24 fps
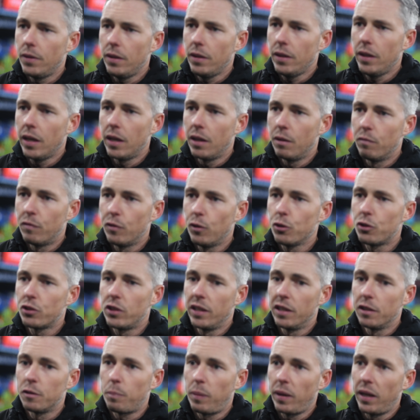Yeah, unfortunately,
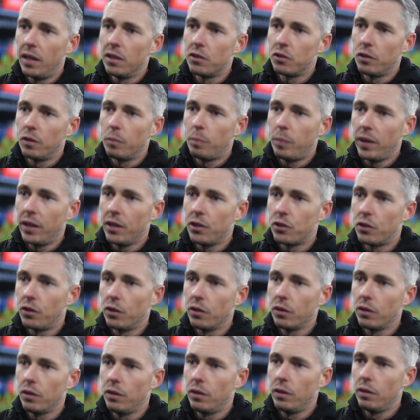there's players on the pitch that,
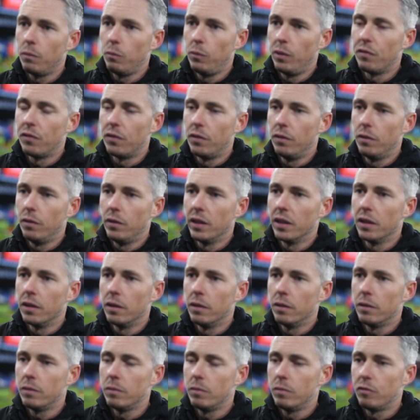with the
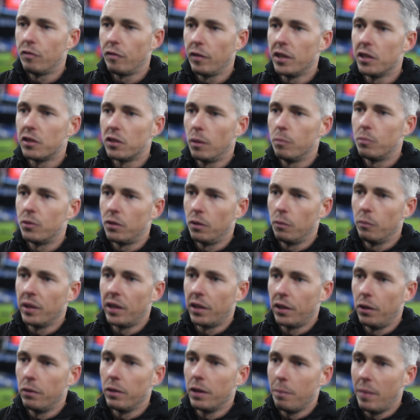3 subs that we
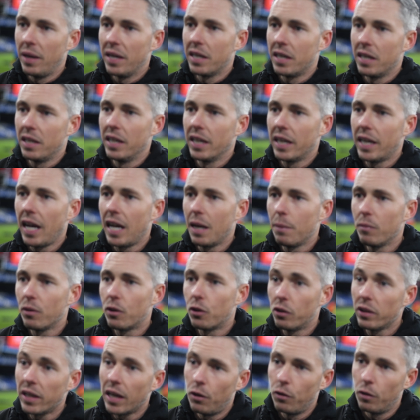can only make in the game, and
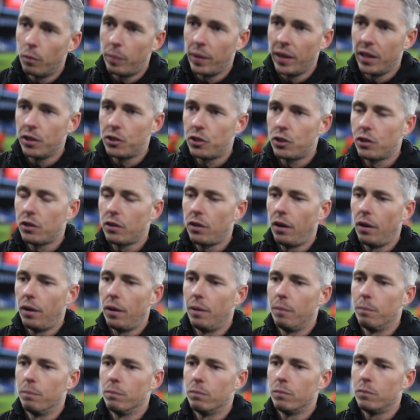couldn't get on the pitch.
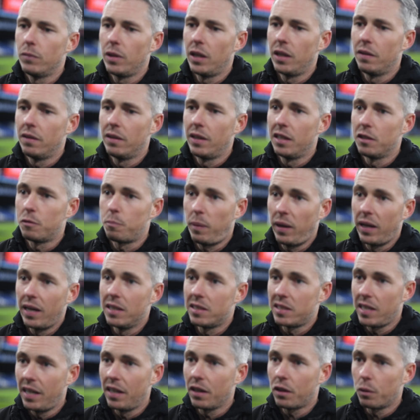And there's
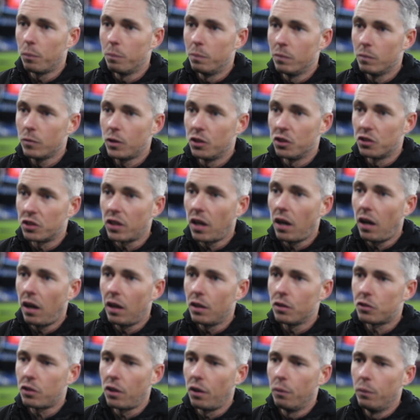players there that can
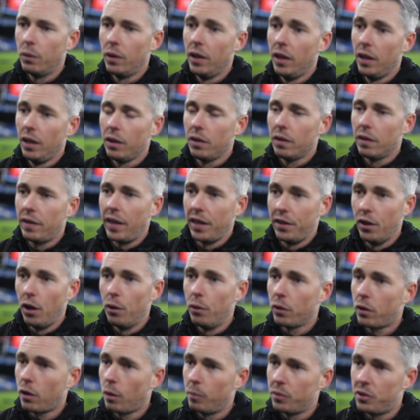start. So they know
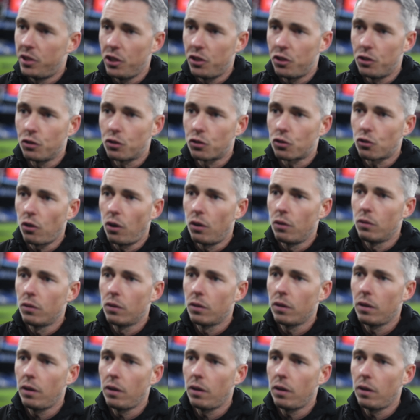the competition's strong.